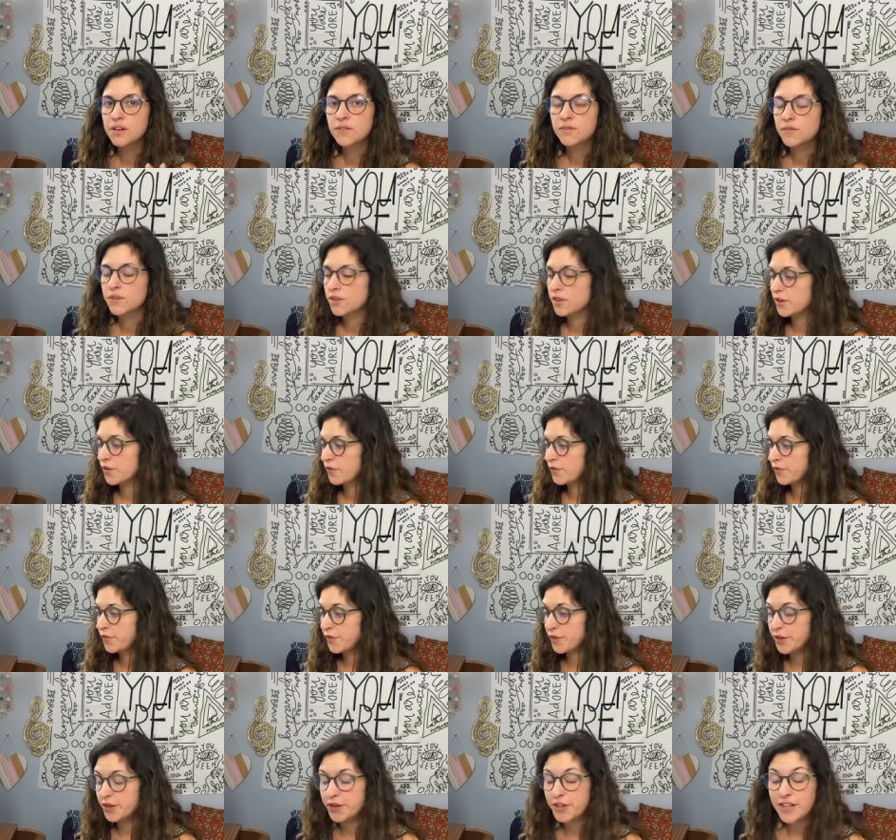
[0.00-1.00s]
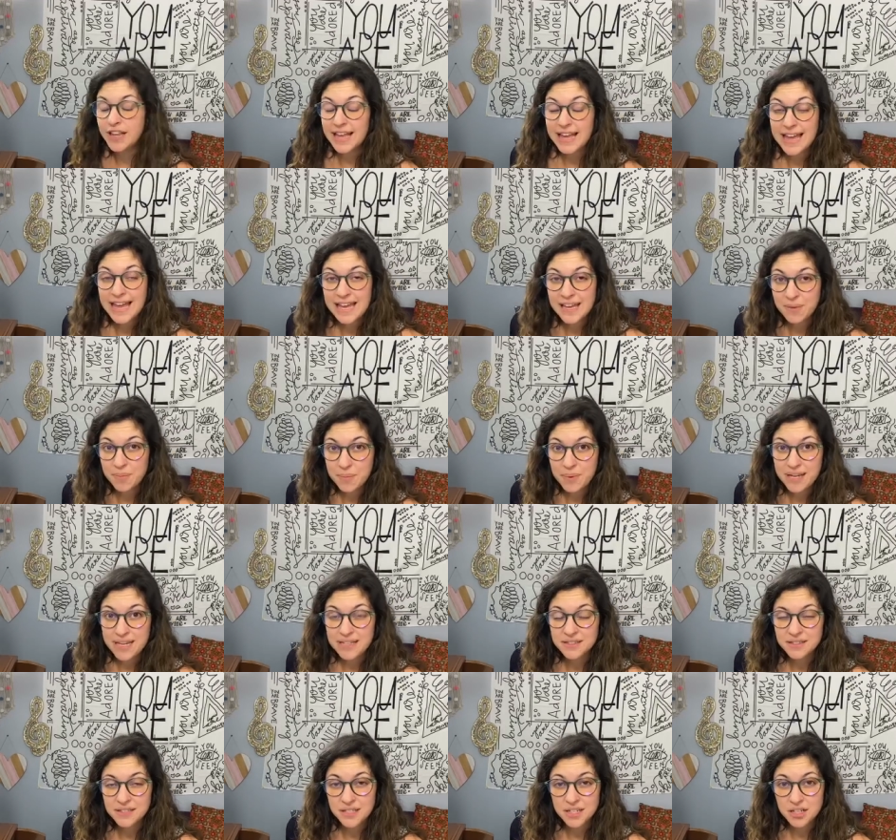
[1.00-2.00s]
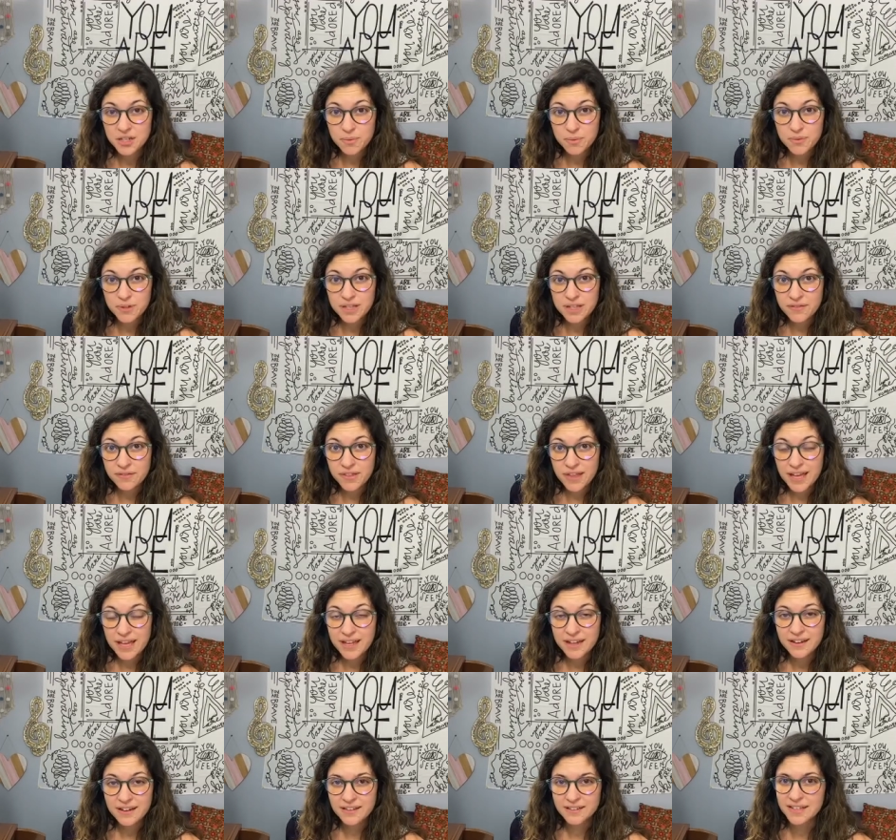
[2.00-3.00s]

for the full 8 beats. Can you believe that?